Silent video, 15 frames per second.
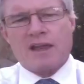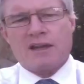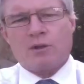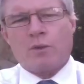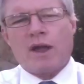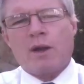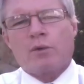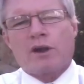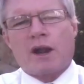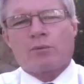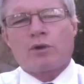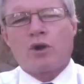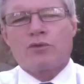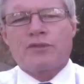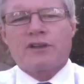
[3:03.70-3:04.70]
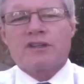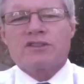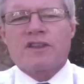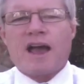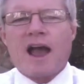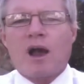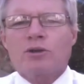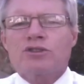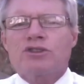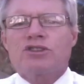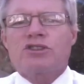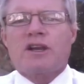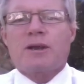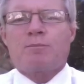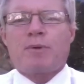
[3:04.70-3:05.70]
anyway, when I wrote this, the House and
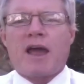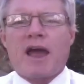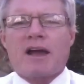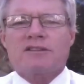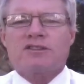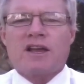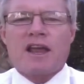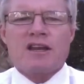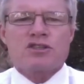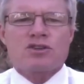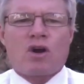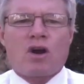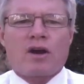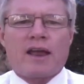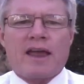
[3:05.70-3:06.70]
Senate passed H.R.